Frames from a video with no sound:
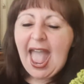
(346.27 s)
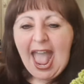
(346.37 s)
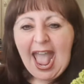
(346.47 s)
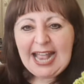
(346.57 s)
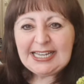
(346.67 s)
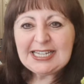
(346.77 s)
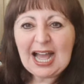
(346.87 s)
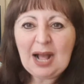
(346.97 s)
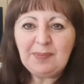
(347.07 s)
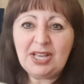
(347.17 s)
And
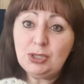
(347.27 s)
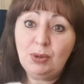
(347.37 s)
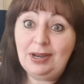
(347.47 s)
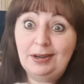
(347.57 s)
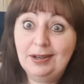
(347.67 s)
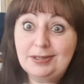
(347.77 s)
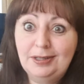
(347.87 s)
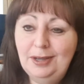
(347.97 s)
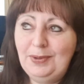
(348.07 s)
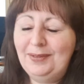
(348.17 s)
that's why I don't like
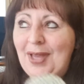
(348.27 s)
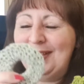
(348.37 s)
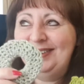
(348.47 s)
sleeping.